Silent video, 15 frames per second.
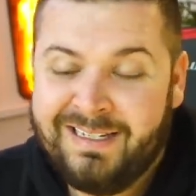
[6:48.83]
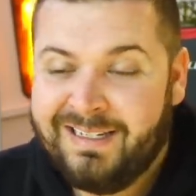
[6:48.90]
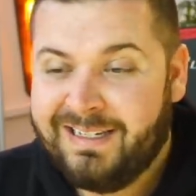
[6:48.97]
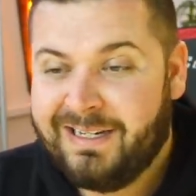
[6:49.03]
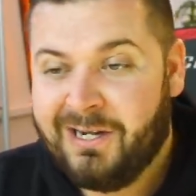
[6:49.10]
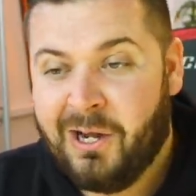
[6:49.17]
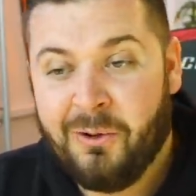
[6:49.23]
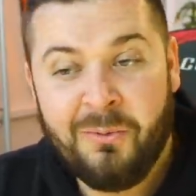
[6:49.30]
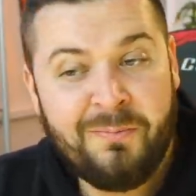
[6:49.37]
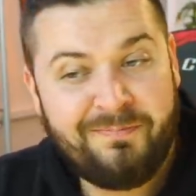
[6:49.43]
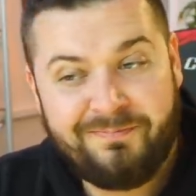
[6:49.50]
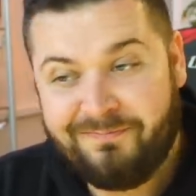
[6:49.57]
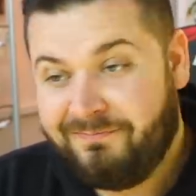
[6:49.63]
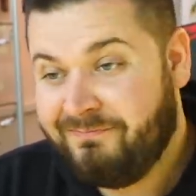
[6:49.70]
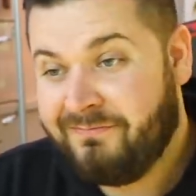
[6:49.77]
you know.
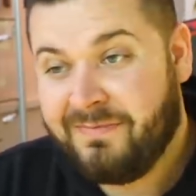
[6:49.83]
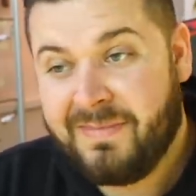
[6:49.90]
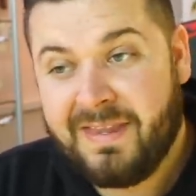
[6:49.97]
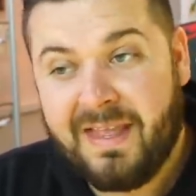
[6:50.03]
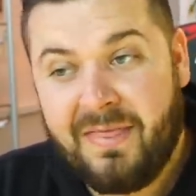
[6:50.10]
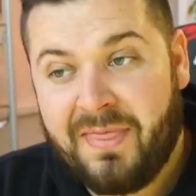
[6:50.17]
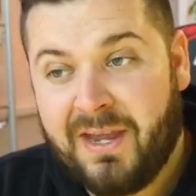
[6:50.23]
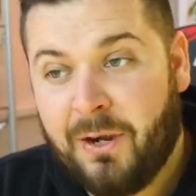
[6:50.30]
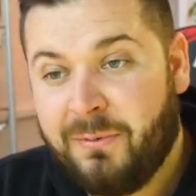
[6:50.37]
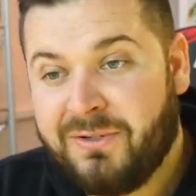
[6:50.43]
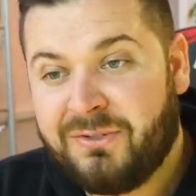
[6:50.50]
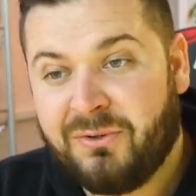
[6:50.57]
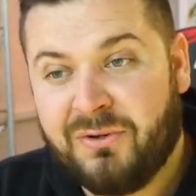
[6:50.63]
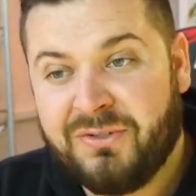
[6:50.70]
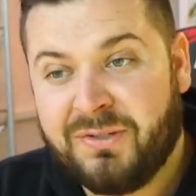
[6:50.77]
They
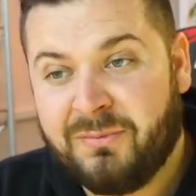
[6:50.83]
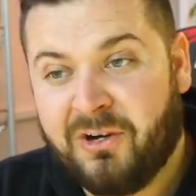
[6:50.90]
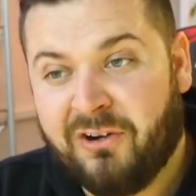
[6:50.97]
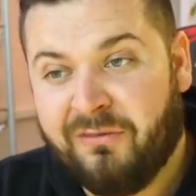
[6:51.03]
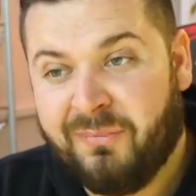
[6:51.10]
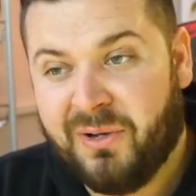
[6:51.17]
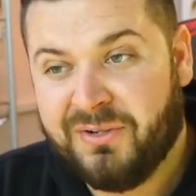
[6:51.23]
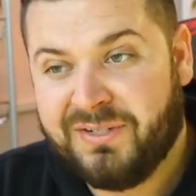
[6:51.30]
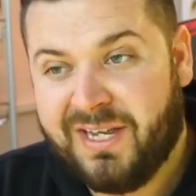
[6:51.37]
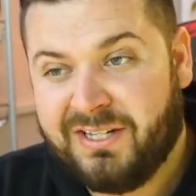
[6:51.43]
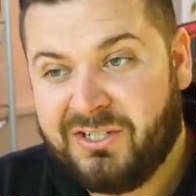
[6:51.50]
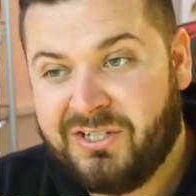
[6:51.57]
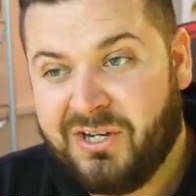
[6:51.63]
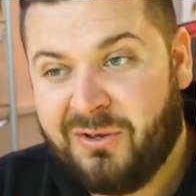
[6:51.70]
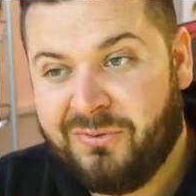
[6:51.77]
always throw some curveballs at
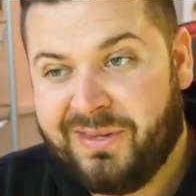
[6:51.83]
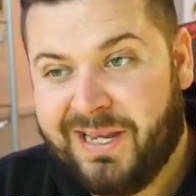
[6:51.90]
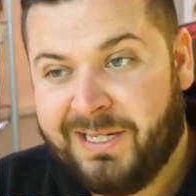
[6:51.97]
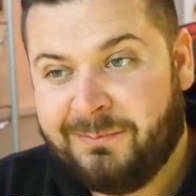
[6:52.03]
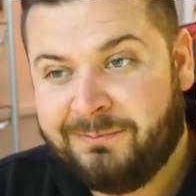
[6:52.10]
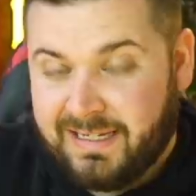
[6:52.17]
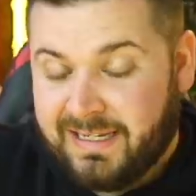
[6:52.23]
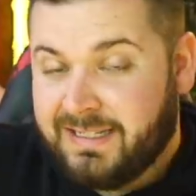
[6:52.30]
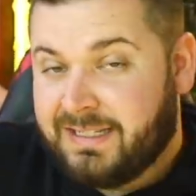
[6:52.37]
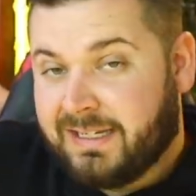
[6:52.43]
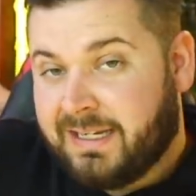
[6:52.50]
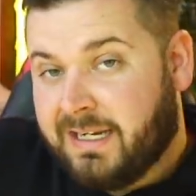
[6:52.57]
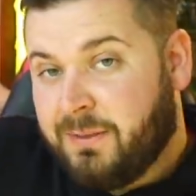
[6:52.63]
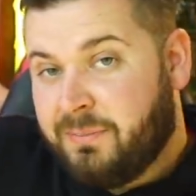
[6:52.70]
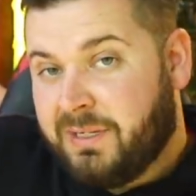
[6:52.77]
you, don't they? Is it
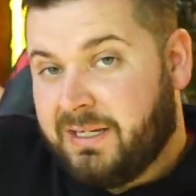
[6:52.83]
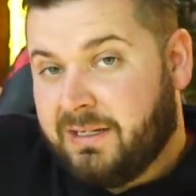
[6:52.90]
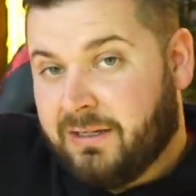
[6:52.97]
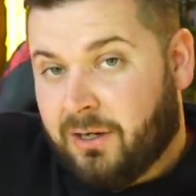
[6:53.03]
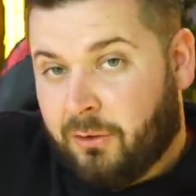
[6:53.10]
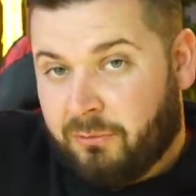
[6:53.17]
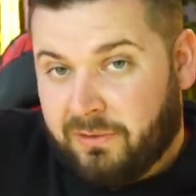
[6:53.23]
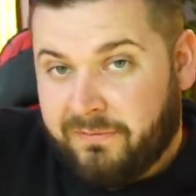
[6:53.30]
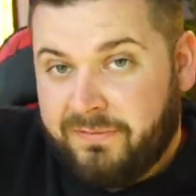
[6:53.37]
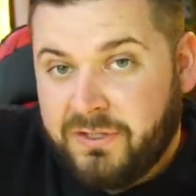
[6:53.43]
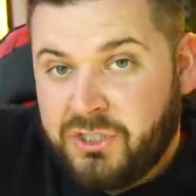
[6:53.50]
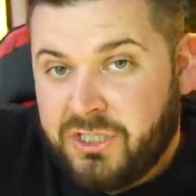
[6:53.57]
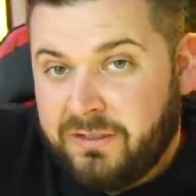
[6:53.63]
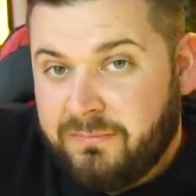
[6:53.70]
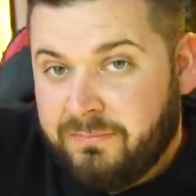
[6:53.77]
going to be a
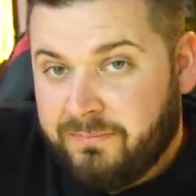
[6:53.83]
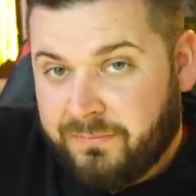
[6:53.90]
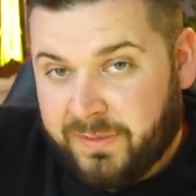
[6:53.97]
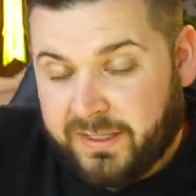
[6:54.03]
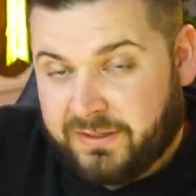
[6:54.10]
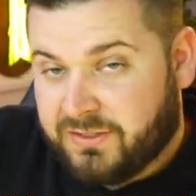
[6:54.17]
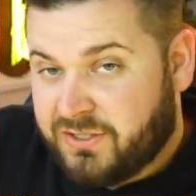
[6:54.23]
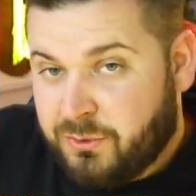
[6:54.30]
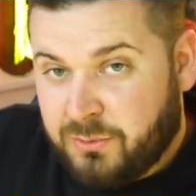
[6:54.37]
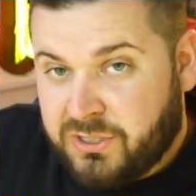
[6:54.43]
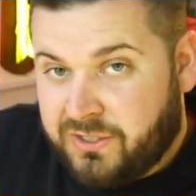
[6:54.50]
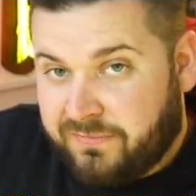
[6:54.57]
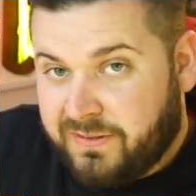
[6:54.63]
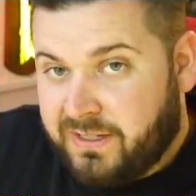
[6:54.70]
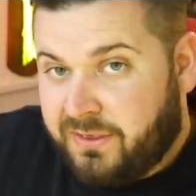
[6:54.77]
revision like the
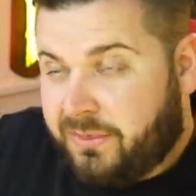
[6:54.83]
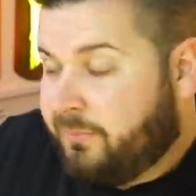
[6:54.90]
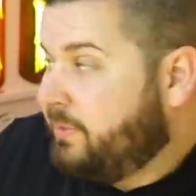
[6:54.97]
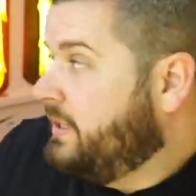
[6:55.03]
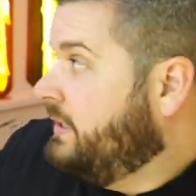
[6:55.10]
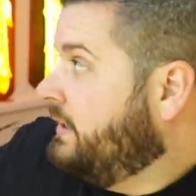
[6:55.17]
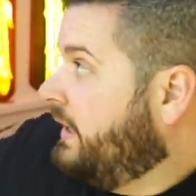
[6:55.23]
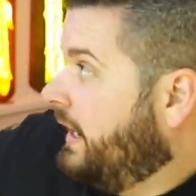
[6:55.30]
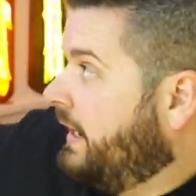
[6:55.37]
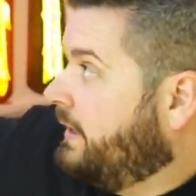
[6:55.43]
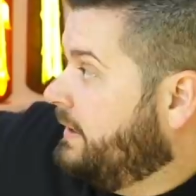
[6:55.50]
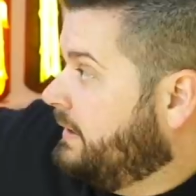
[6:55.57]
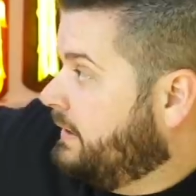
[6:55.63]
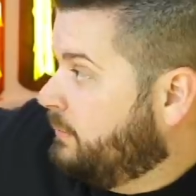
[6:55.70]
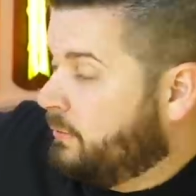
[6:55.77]
Switch V three
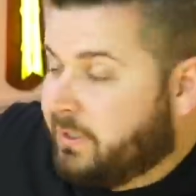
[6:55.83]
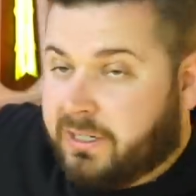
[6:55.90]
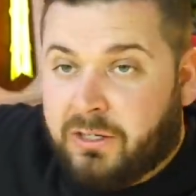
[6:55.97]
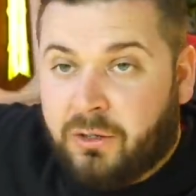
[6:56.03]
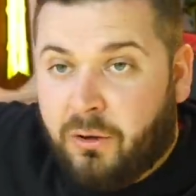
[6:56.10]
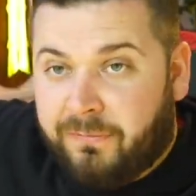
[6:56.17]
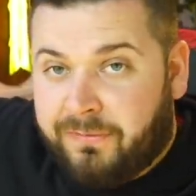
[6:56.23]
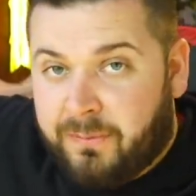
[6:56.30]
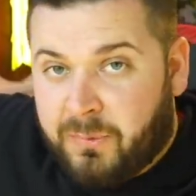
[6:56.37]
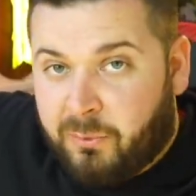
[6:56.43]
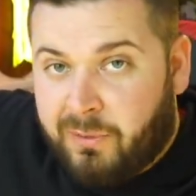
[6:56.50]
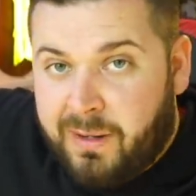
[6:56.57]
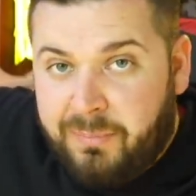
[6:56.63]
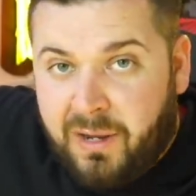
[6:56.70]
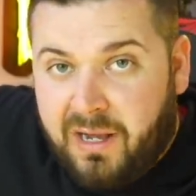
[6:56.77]
and we're going to go from the
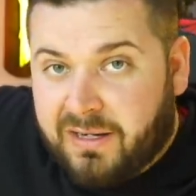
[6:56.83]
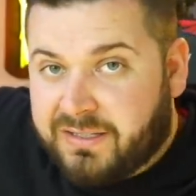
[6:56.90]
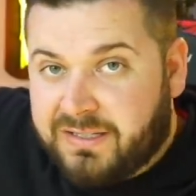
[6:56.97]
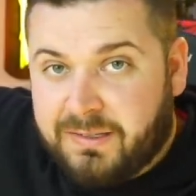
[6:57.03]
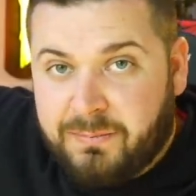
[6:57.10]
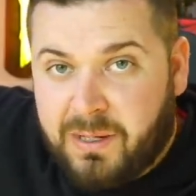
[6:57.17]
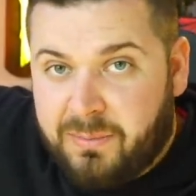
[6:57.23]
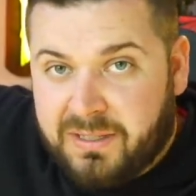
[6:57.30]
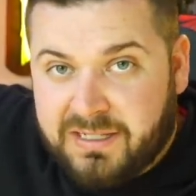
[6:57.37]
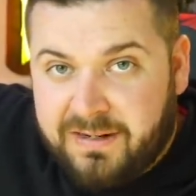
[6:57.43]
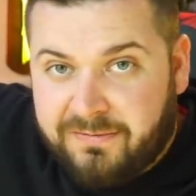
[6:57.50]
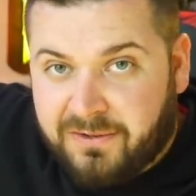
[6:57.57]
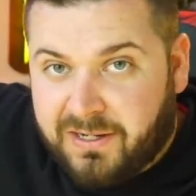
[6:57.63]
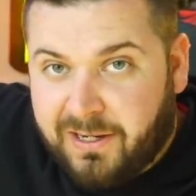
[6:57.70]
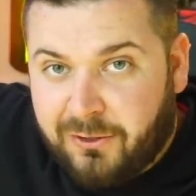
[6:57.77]
red box to maybe a
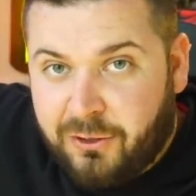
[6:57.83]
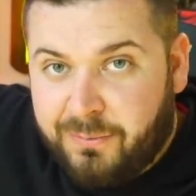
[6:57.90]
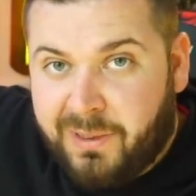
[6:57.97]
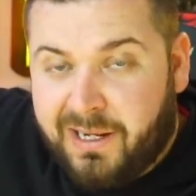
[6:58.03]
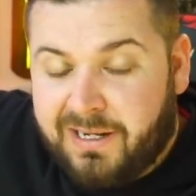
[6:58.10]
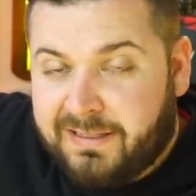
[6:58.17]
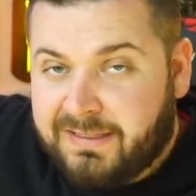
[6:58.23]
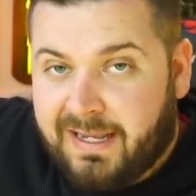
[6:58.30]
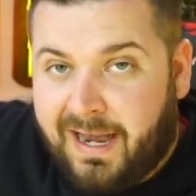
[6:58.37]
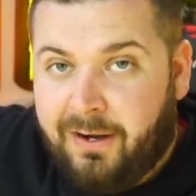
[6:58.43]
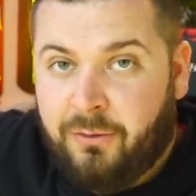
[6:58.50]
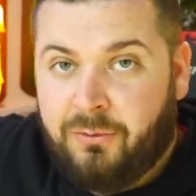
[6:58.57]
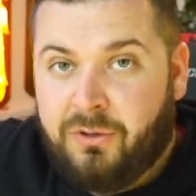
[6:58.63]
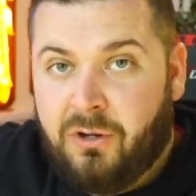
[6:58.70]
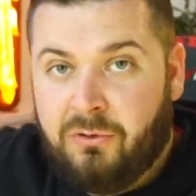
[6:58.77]
different color box? I
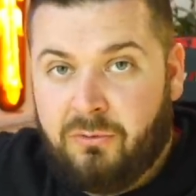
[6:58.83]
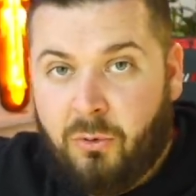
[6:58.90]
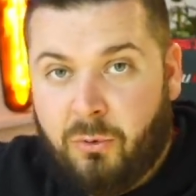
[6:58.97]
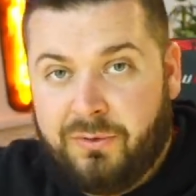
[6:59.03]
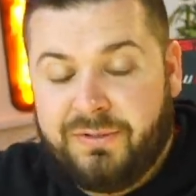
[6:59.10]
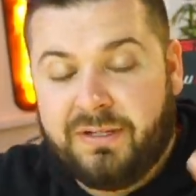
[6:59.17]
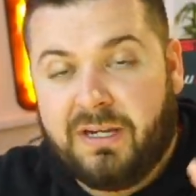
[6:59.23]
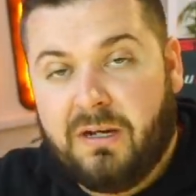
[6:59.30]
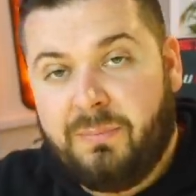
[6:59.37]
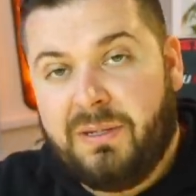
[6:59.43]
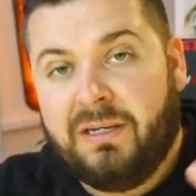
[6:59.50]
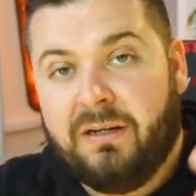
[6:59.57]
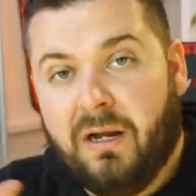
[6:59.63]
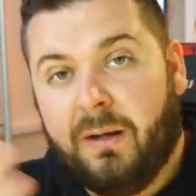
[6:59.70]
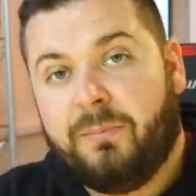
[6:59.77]
don't know. Or is it going to be
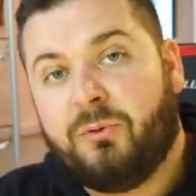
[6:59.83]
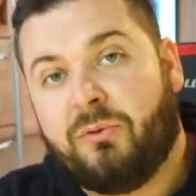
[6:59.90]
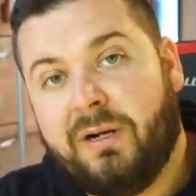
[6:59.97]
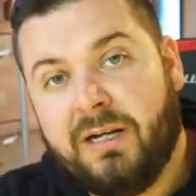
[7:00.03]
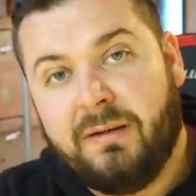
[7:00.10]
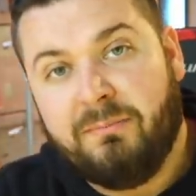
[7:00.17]
an upgraded